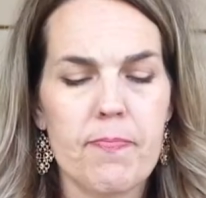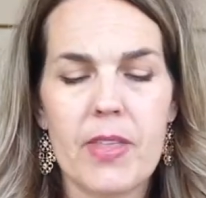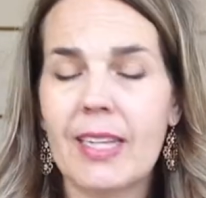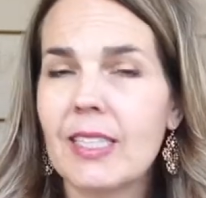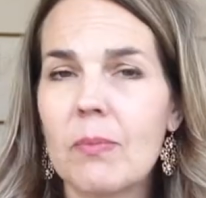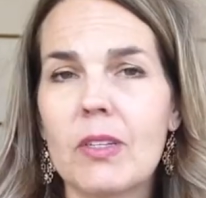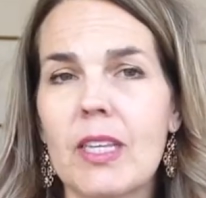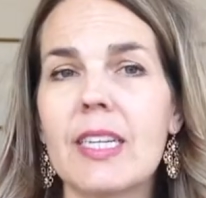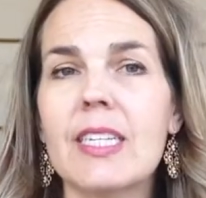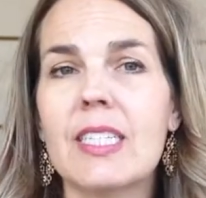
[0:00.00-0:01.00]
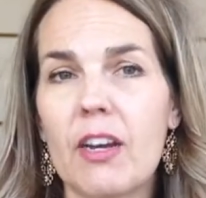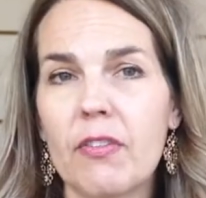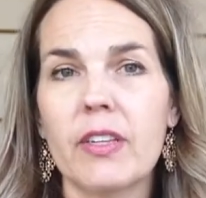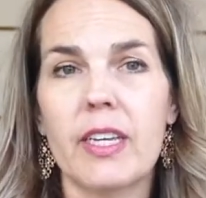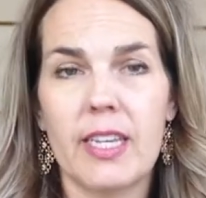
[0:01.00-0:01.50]
That's something that can
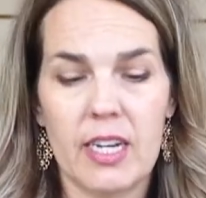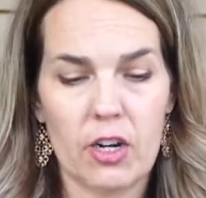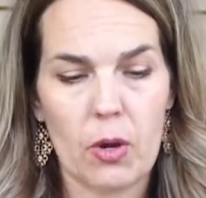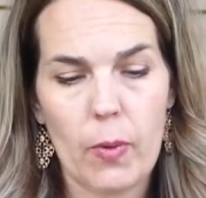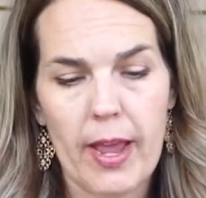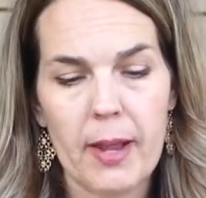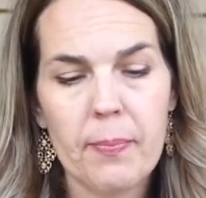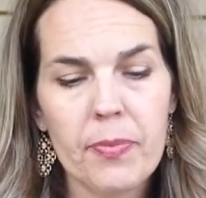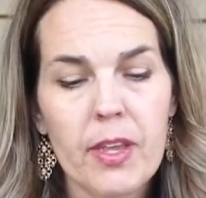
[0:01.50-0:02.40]
definitely get in our way.